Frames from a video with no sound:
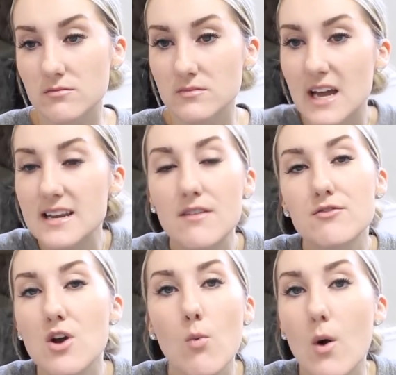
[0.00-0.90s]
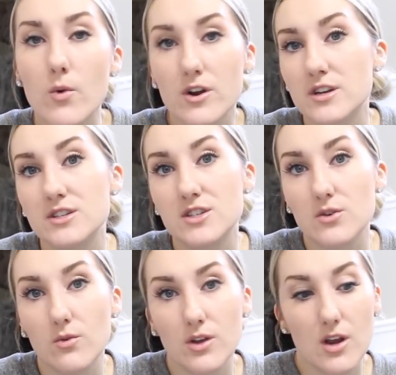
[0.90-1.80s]
never know what we're gonna
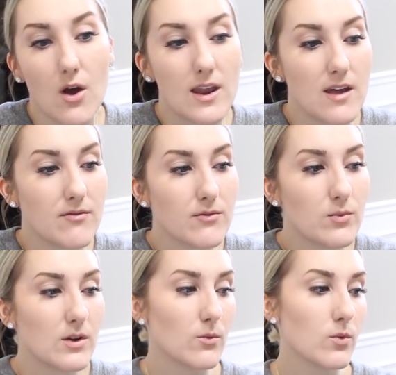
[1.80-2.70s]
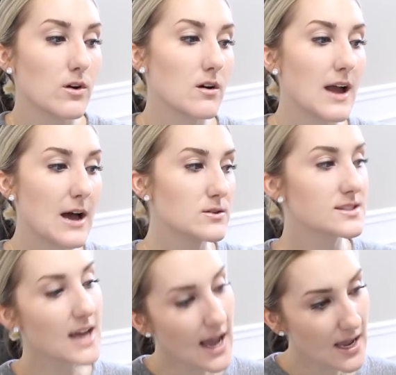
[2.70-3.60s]
do. You know, we're
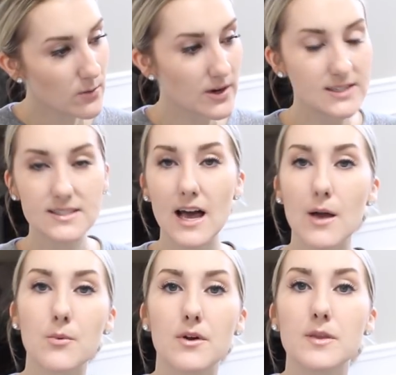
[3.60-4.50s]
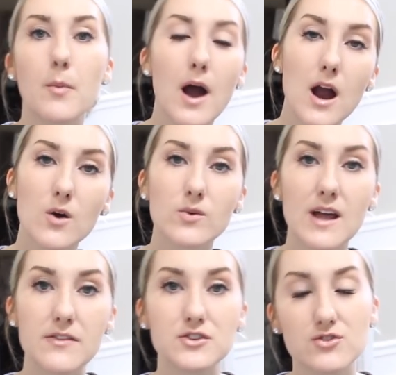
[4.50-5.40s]
outside, we're inside, we're at the park, we're
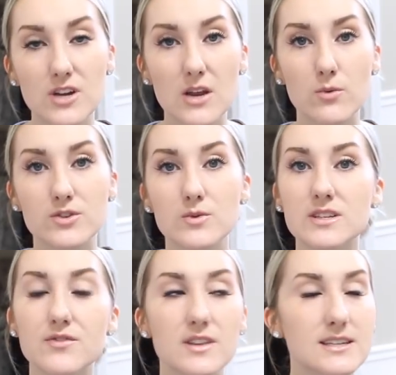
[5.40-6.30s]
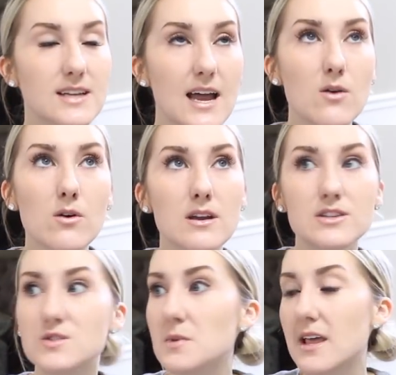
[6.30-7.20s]
down the street, we're doing different things. And I don't wanna
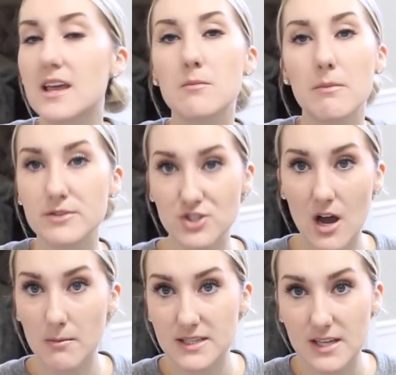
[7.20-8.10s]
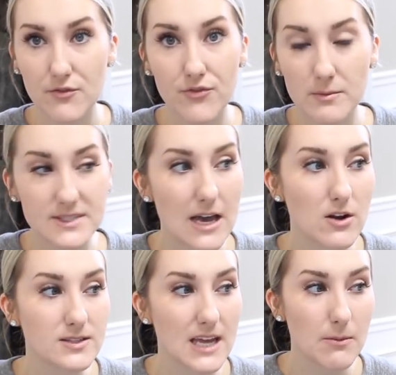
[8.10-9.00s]
just be like in my pajamas, like frumped out
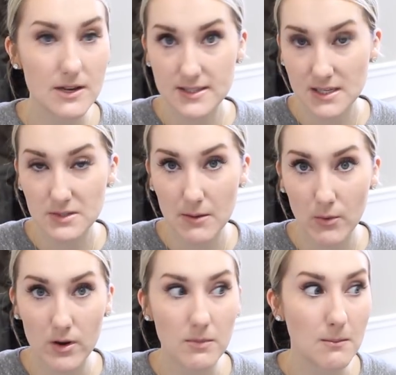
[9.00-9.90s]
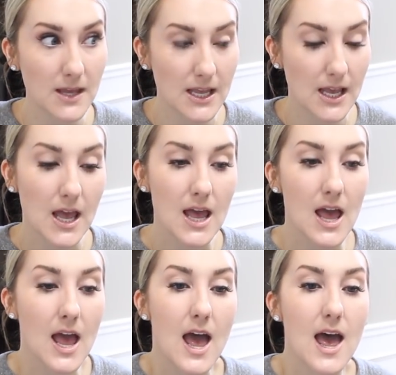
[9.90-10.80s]
all day, but at the same time I wanna be me,
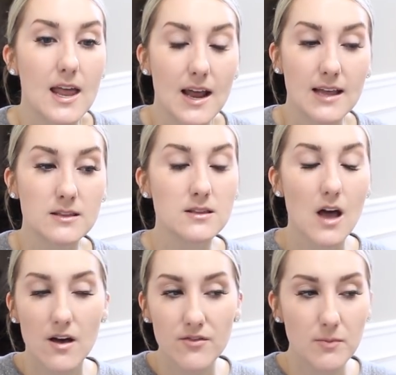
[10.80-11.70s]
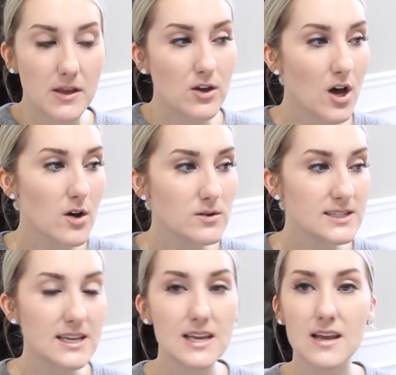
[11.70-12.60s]
and I love being
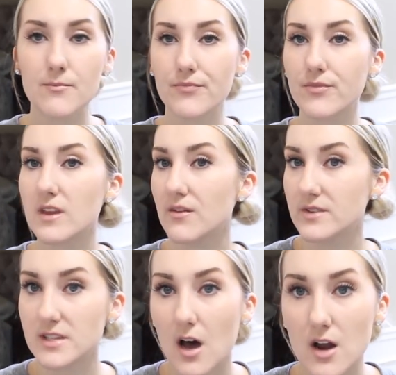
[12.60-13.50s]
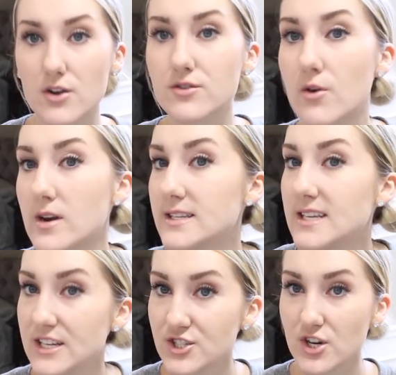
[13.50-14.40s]
cozy. If it's hotter, throw on a
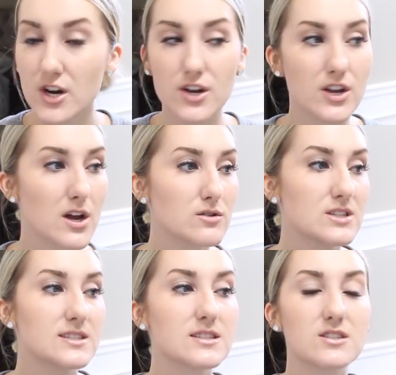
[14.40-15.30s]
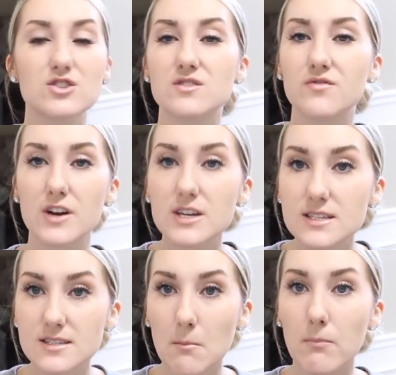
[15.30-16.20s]
t-shirt, you know, just very
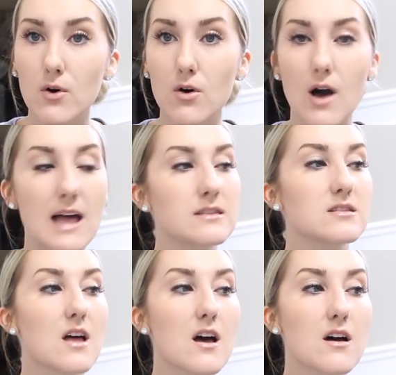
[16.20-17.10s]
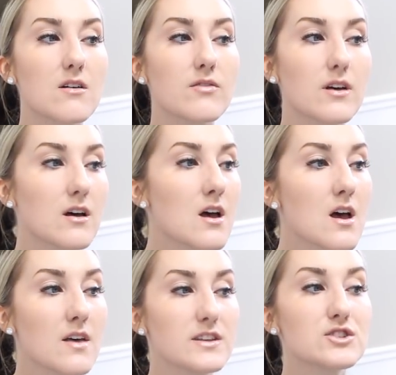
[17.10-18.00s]
simple. I love
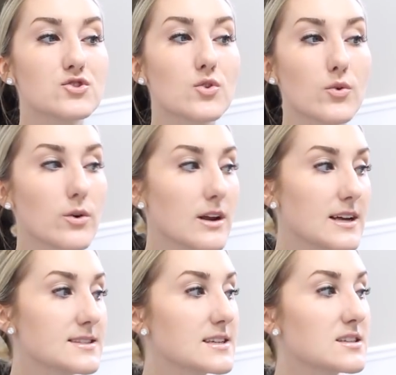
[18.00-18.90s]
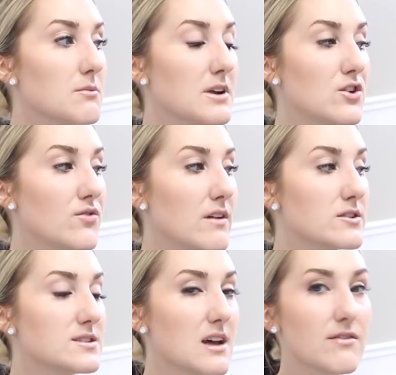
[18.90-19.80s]
This jewelry is like some of my new
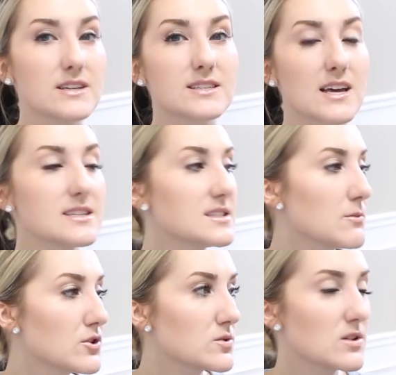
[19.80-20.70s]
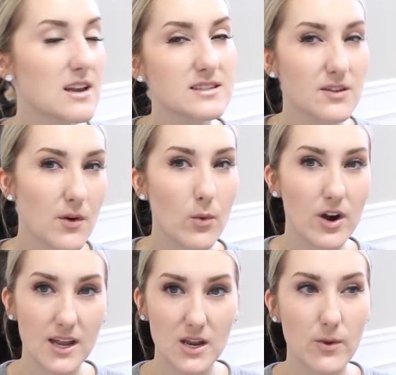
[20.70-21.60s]
favorite stuff, and it's kind of similar to a lot of the stuff I
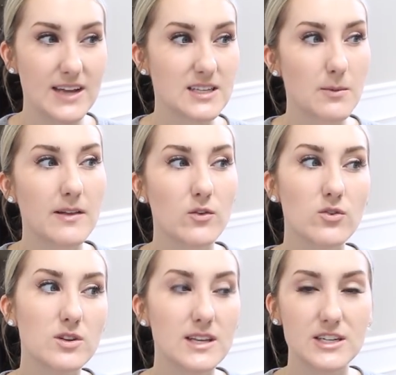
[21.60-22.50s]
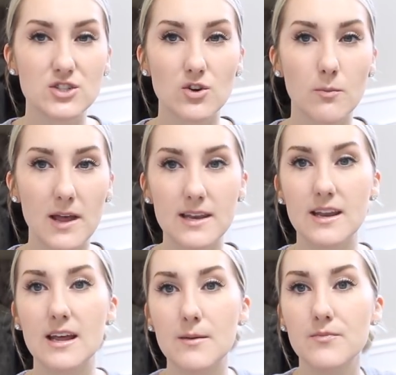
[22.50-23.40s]
wear anyways, like my little initial
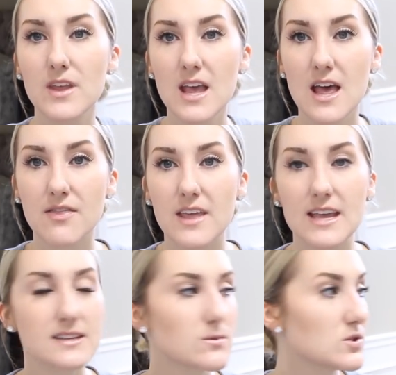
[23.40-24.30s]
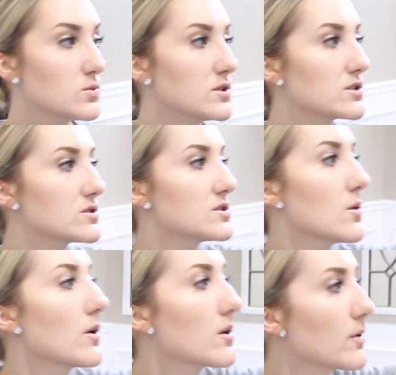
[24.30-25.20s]
pendant things, which would look so
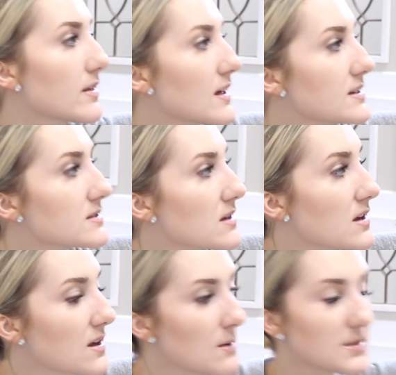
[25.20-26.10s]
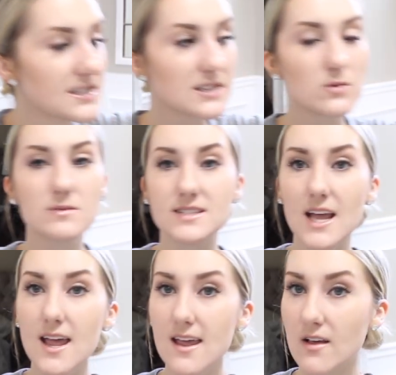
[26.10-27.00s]
good with this. But see, that's what I'm
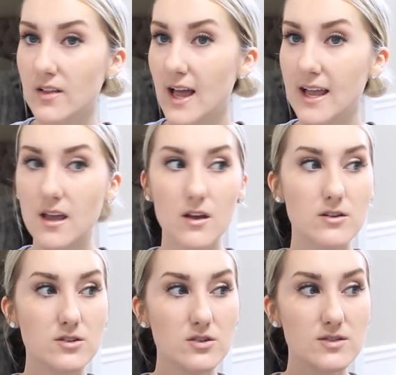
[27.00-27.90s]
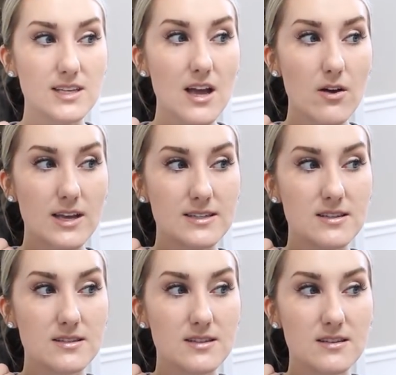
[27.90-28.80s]
saying. Like, do you see how
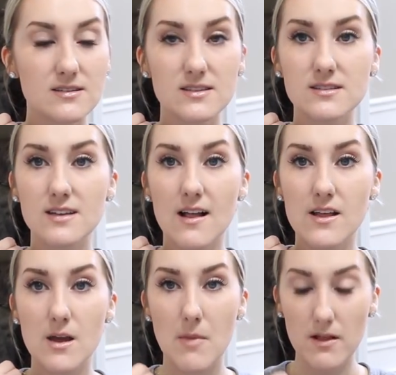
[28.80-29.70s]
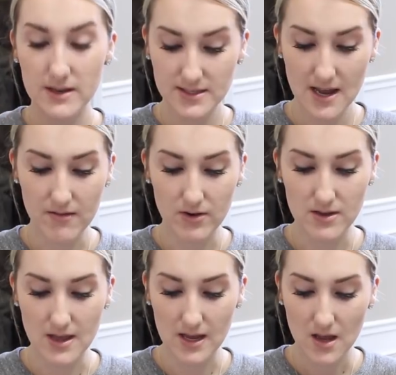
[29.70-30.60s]
easy this is? This is L&M. I'll link to
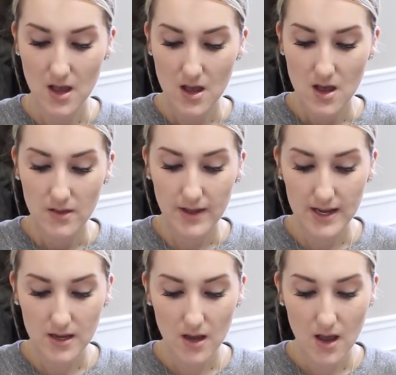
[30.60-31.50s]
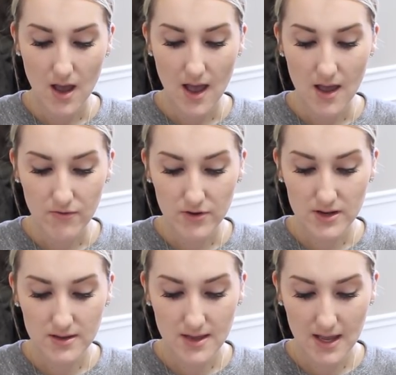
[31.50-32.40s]
everything. Like,
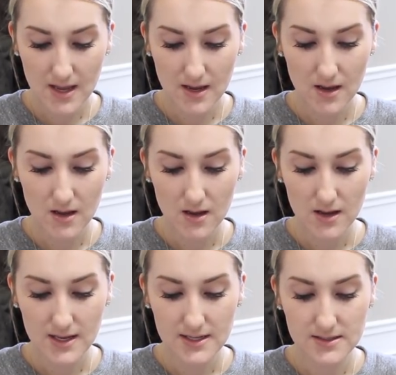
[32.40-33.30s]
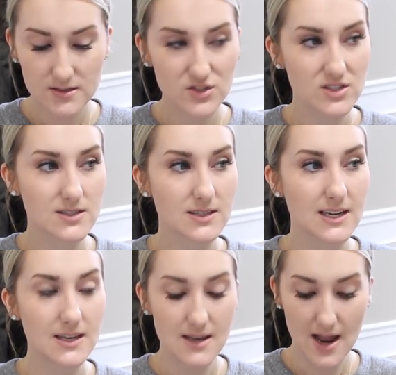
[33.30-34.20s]
everything is just
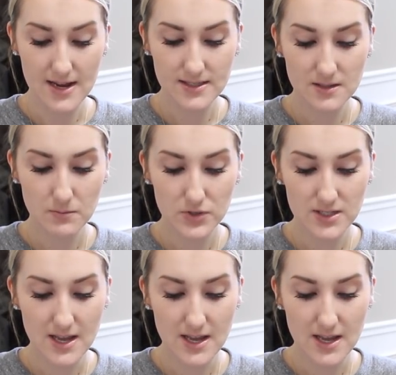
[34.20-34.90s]
like nice and put